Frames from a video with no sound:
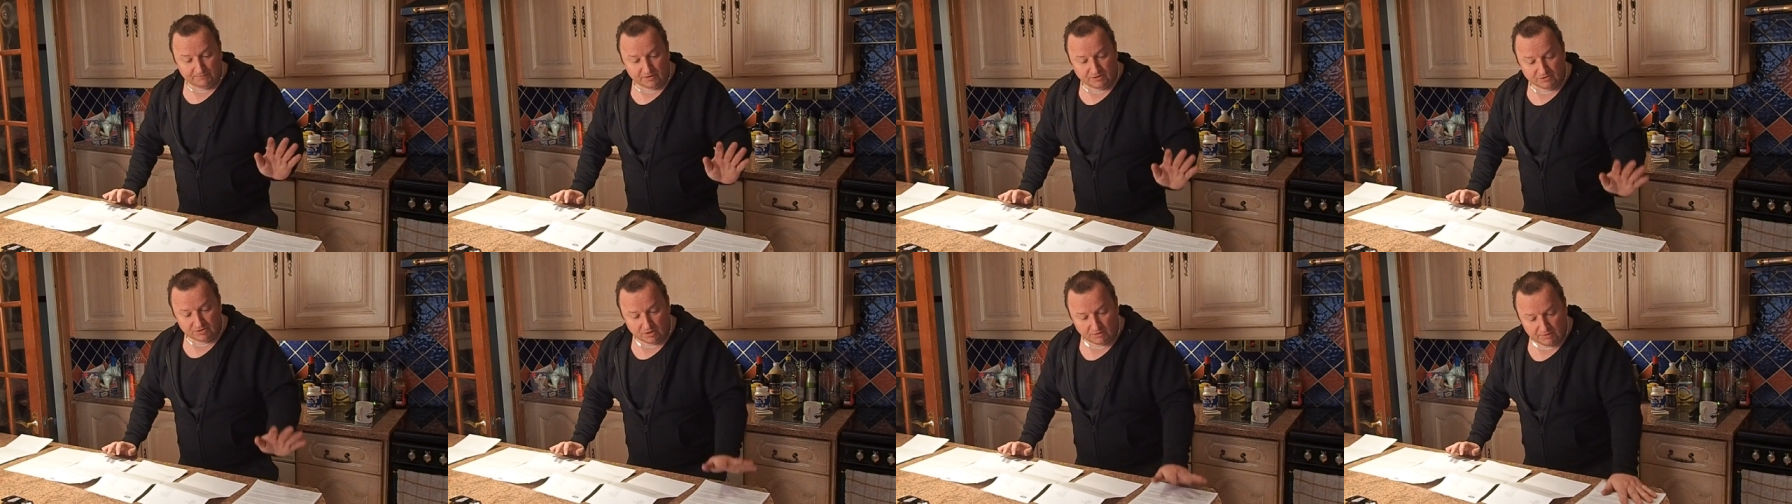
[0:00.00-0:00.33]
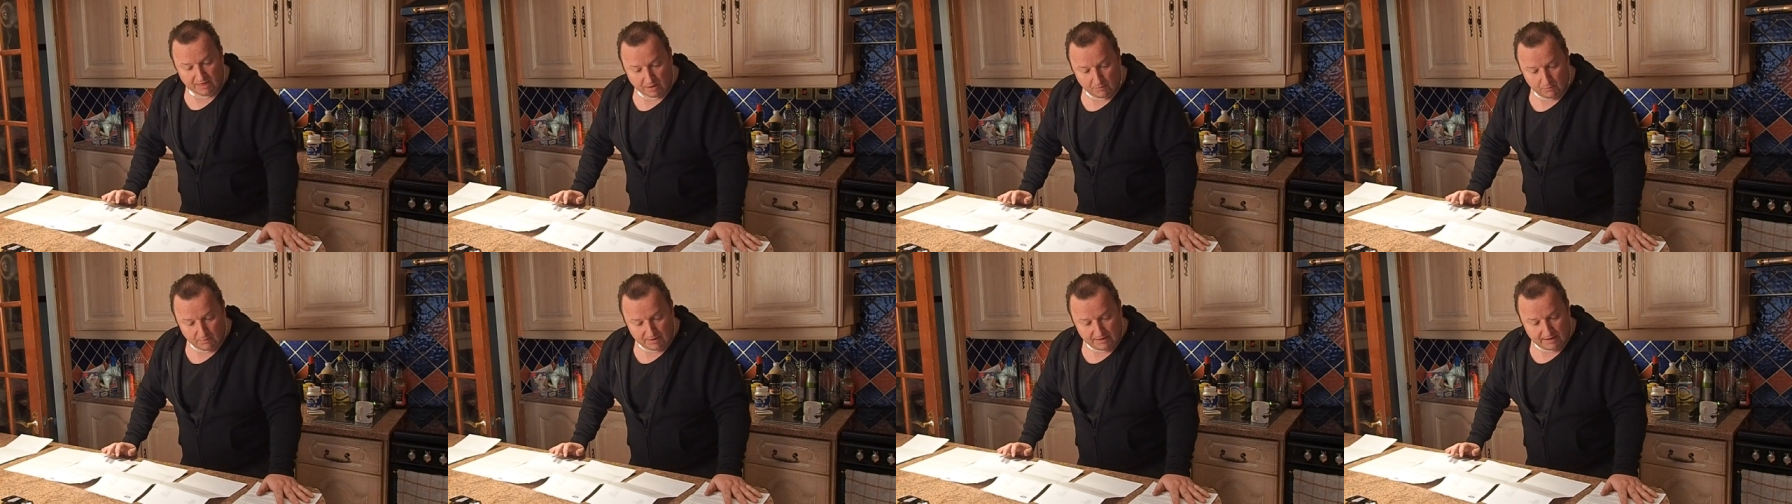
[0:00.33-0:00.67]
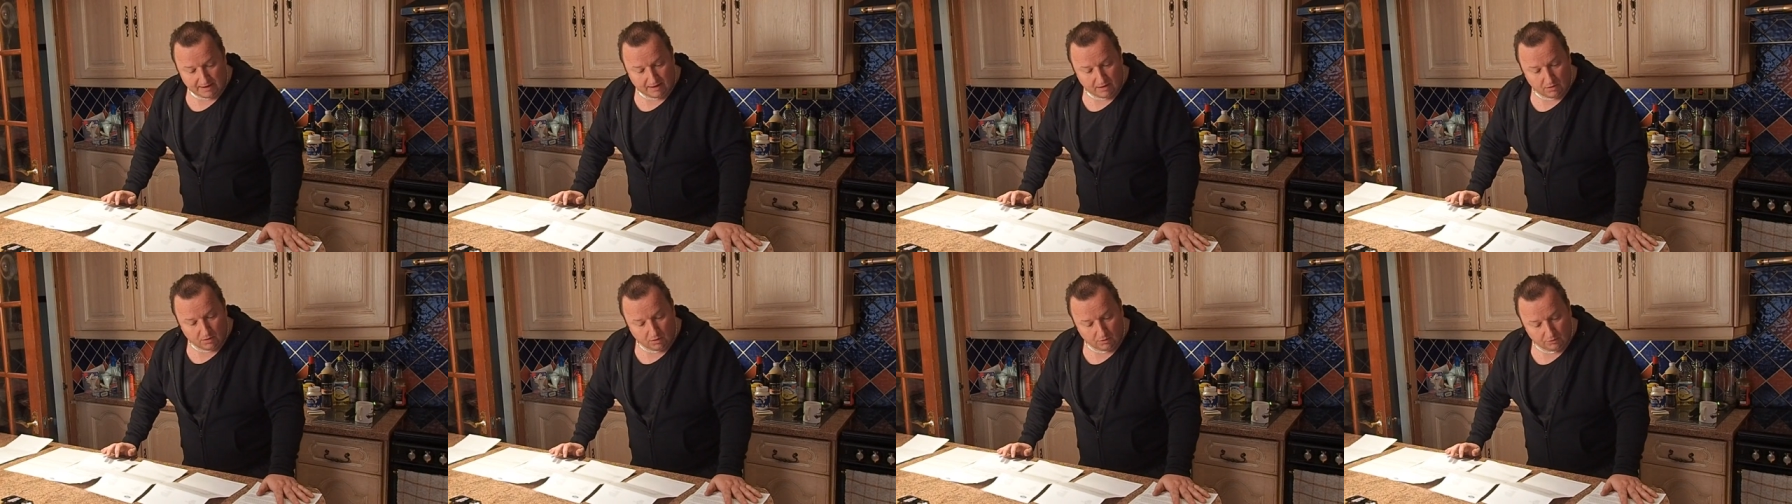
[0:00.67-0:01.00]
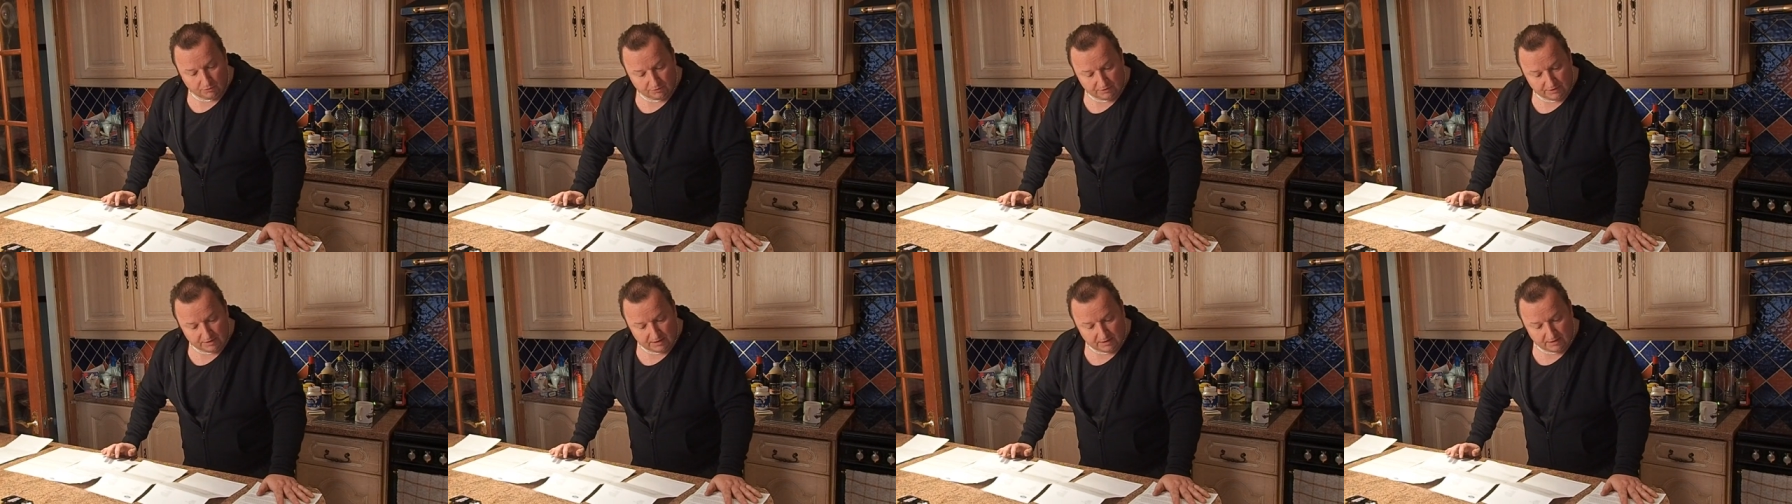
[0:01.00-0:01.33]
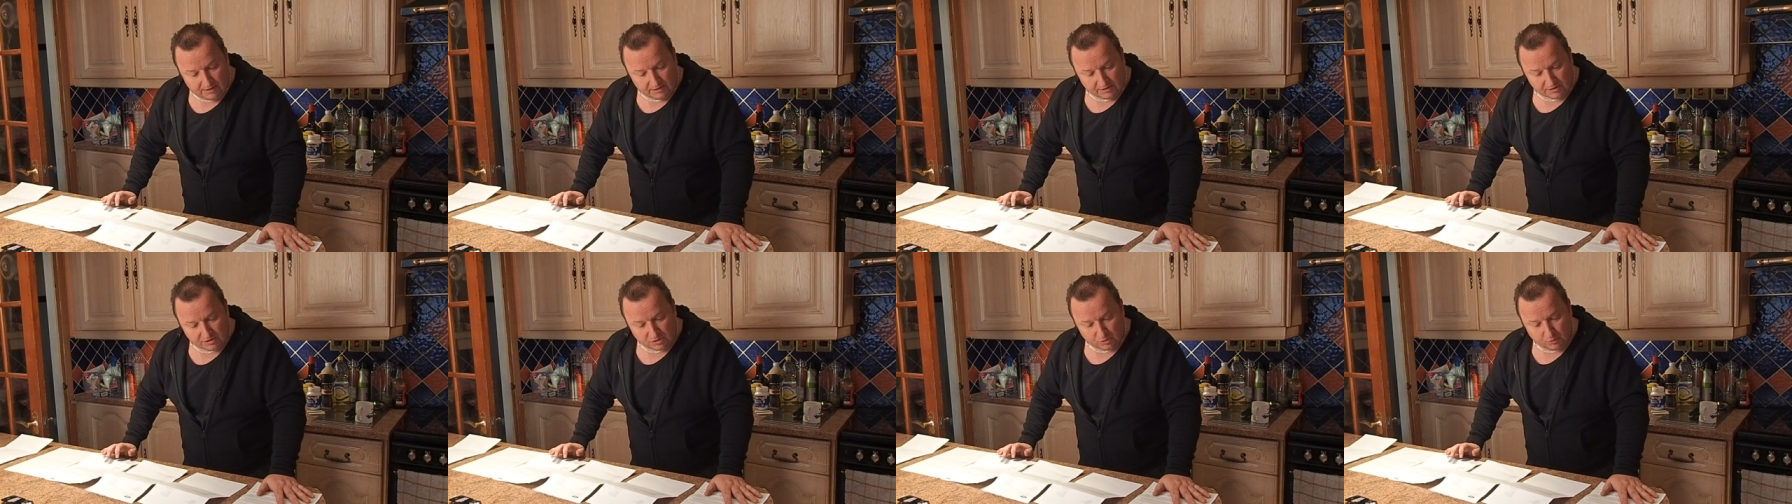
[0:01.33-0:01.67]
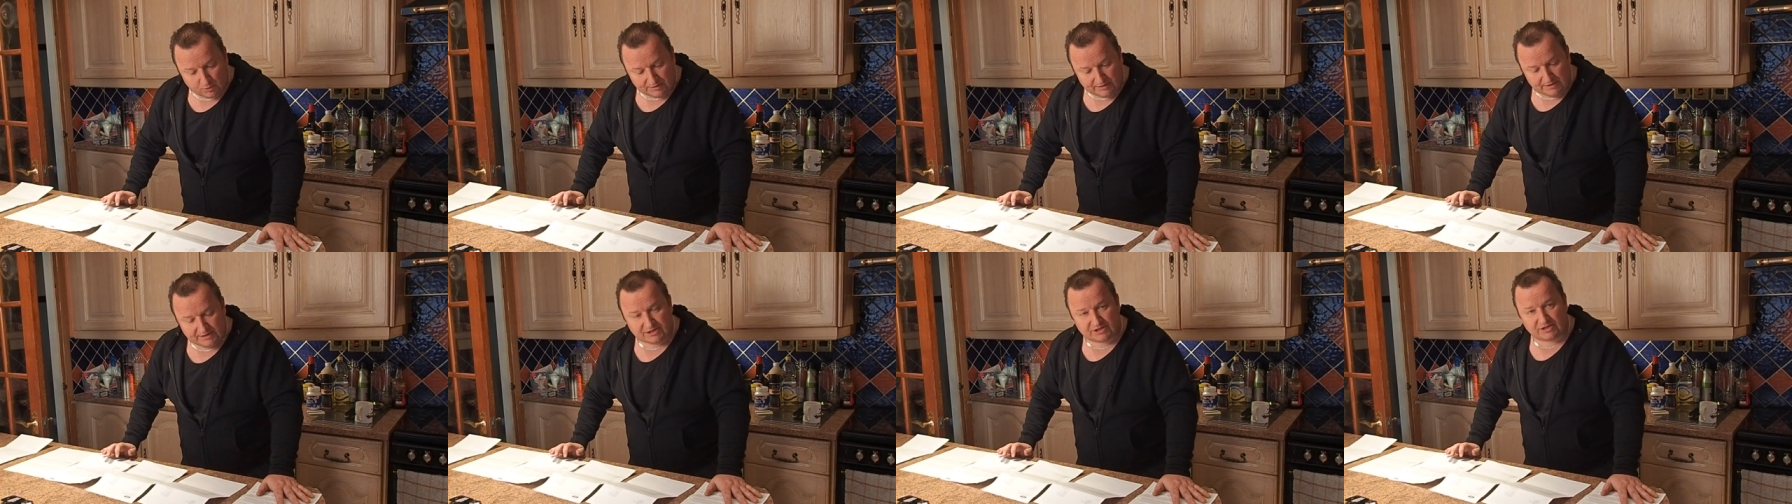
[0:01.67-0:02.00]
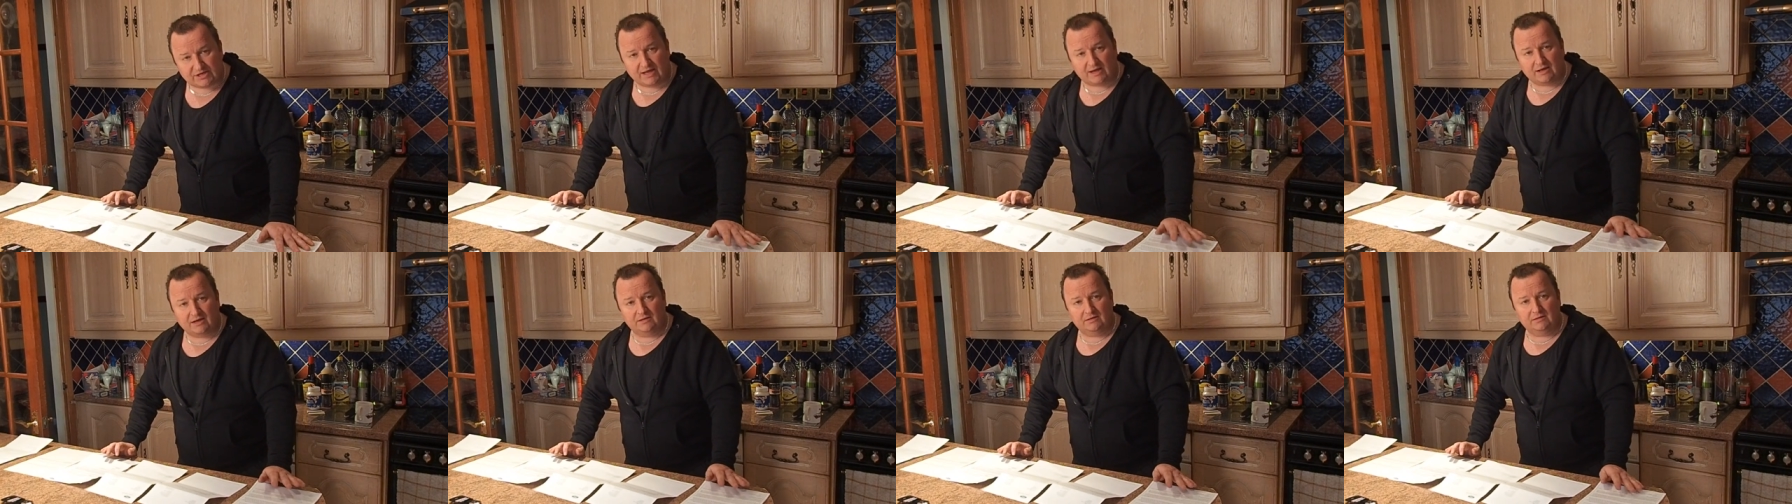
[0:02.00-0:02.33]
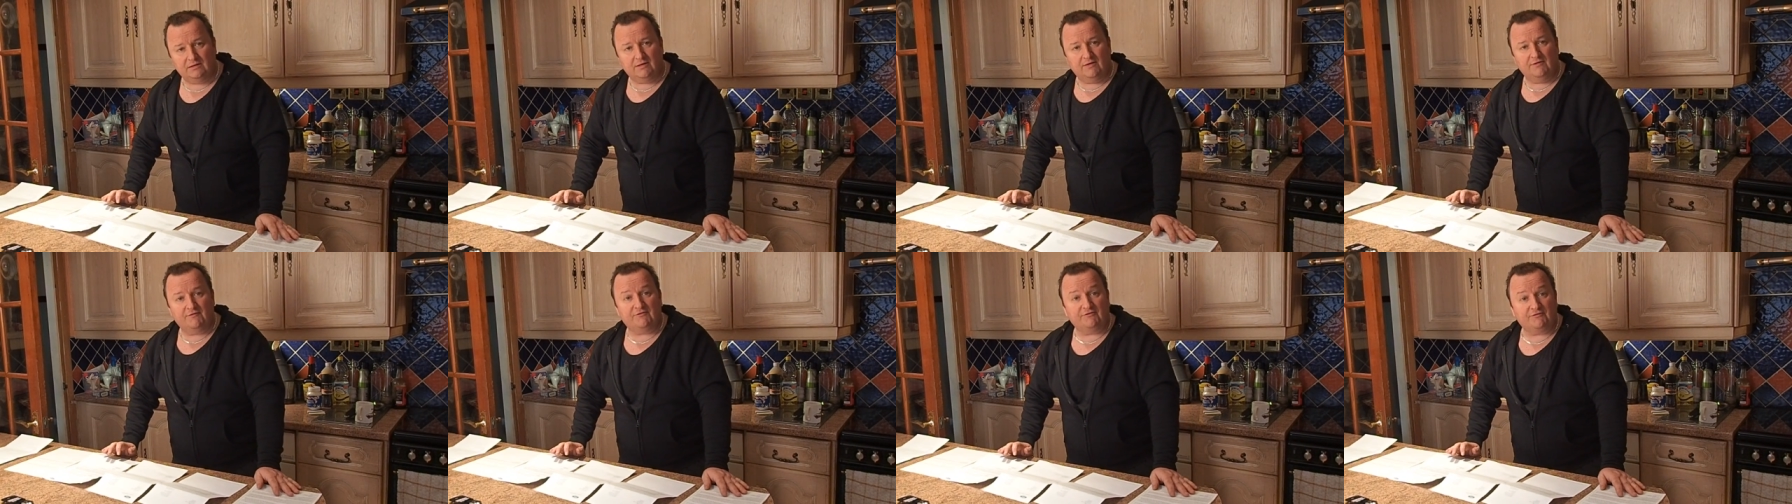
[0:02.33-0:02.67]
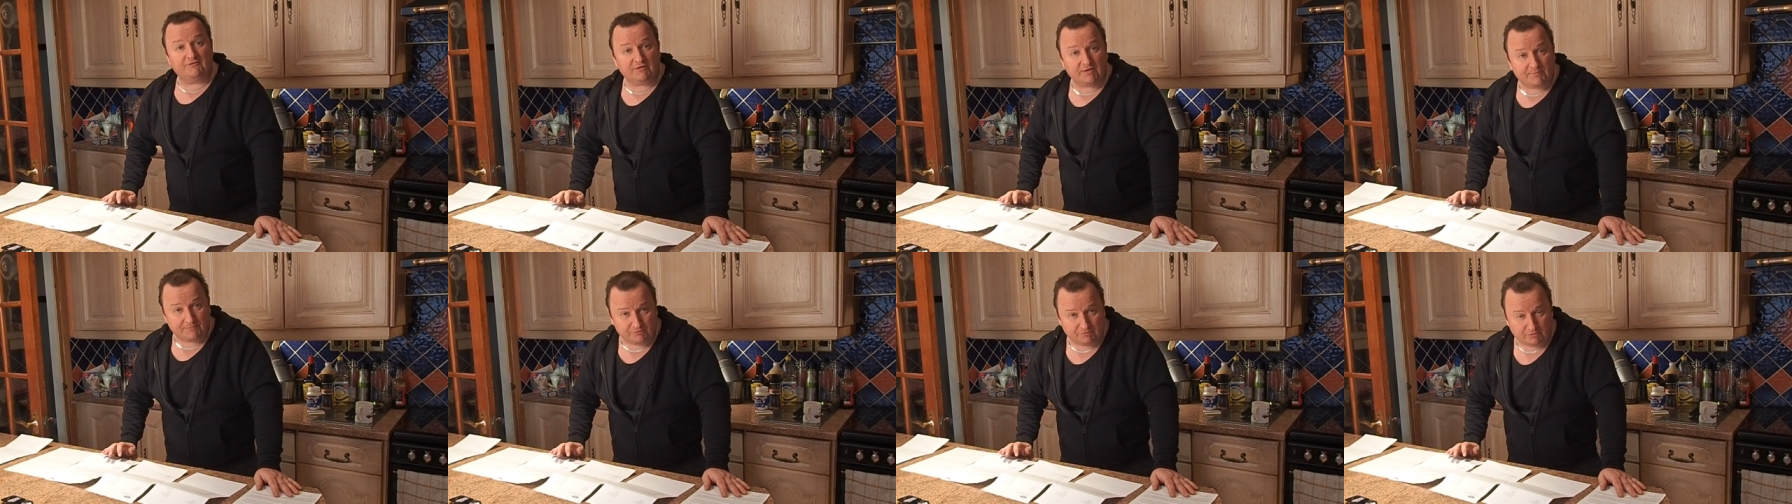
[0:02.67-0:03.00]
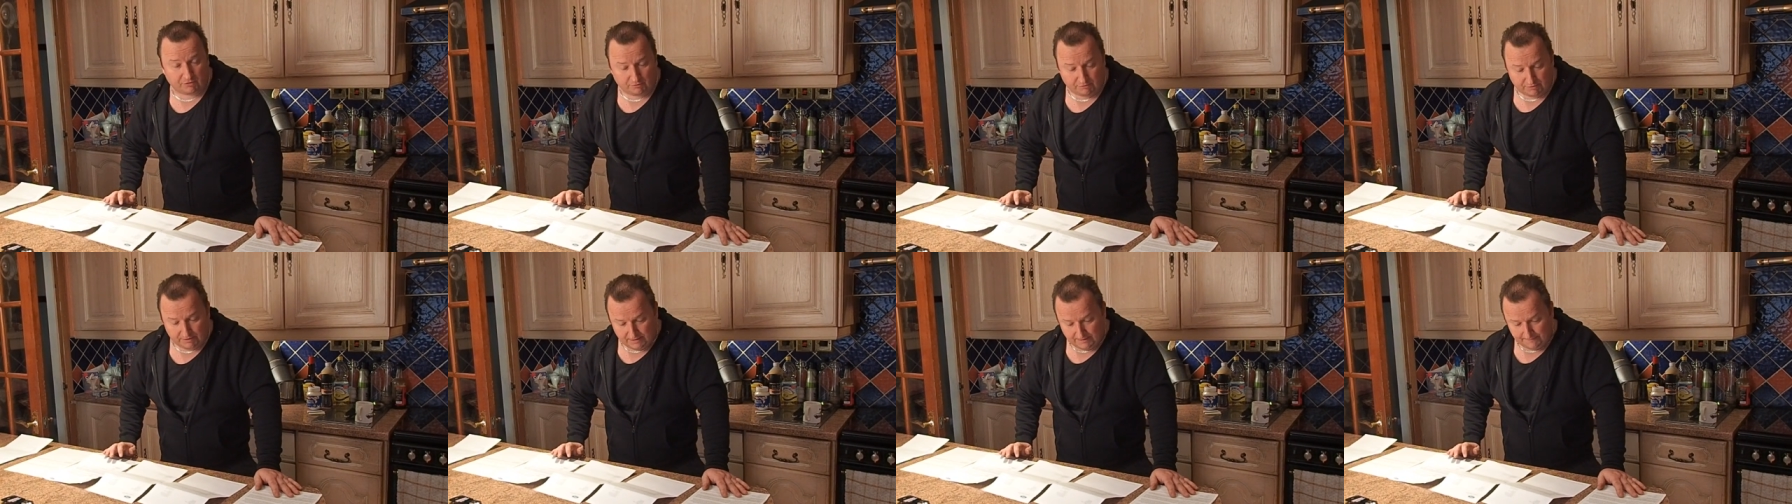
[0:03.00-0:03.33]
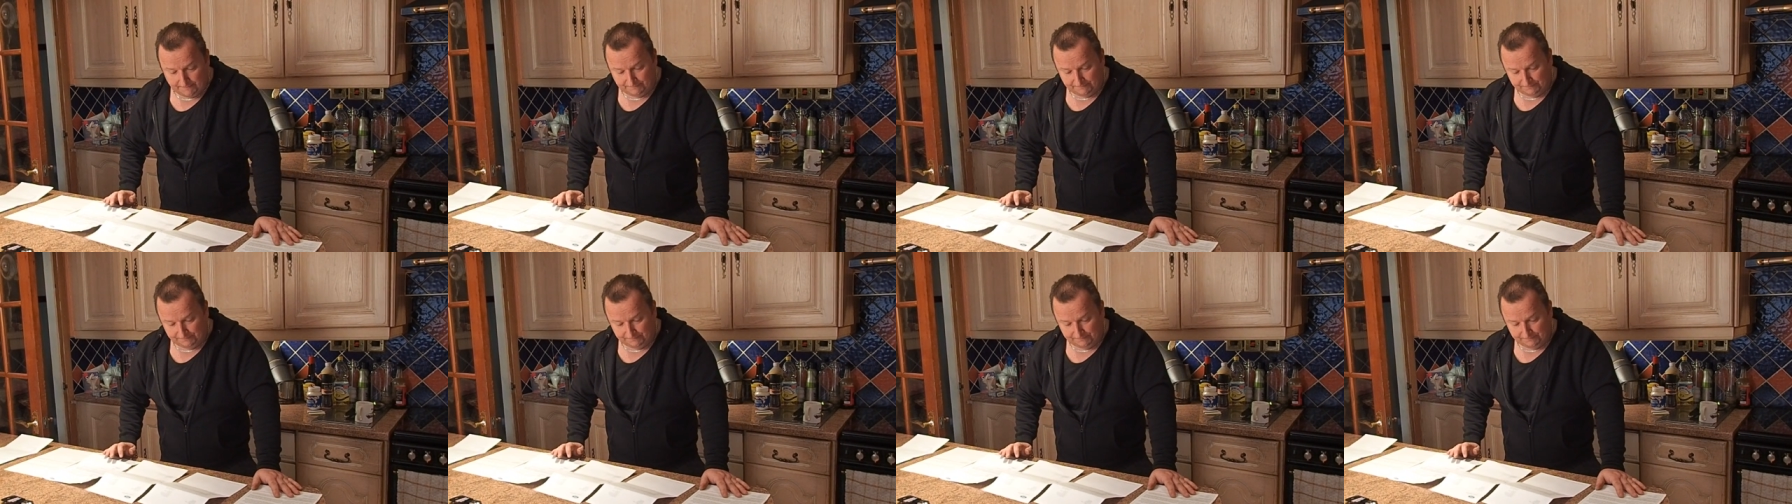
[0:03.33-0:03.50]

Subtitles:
So that went out on the 22nd of February.